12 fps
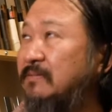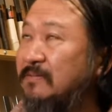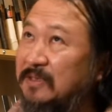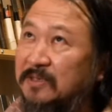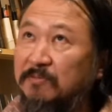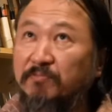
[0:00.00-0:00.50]

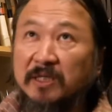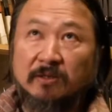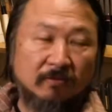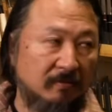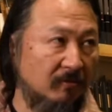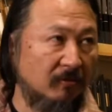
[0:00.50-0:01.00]
It's a bit
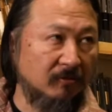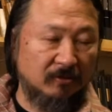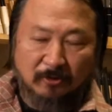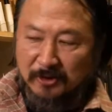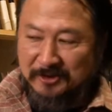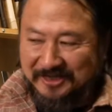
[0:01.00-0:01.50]
long
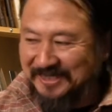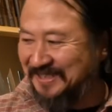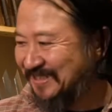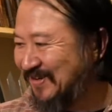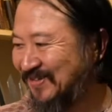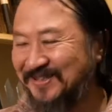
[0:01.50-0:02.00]
story. This
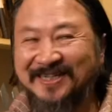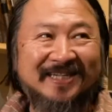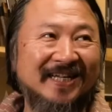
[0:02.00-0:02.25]
is called